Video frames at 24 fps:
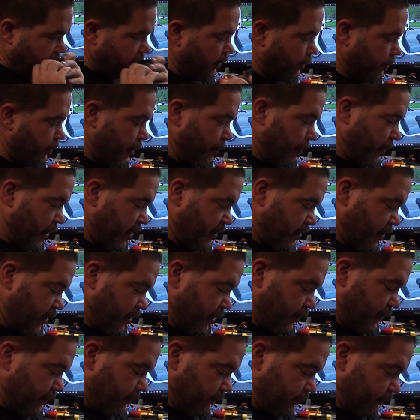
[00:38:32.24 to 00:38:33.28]
No, they're
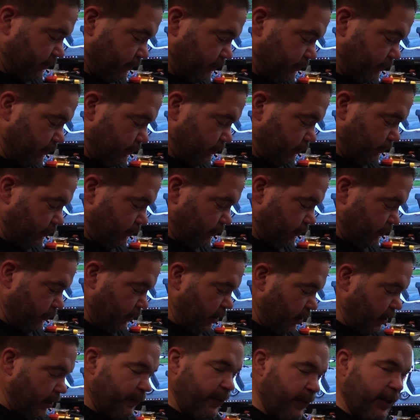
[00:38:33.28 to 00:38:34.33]
plastic.
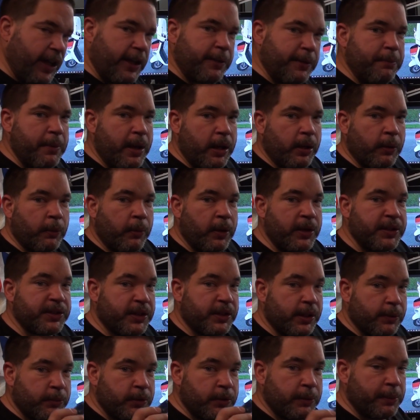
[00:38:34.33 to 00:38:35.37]
If I had metal ones,
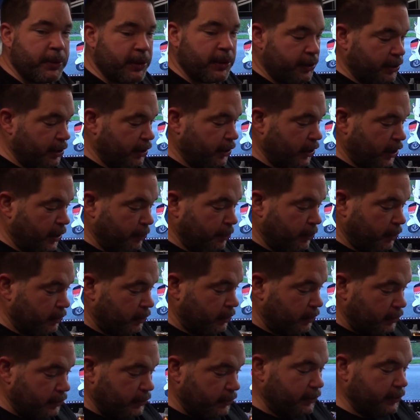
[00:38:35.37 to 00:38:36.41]
and that would have been an earlier model.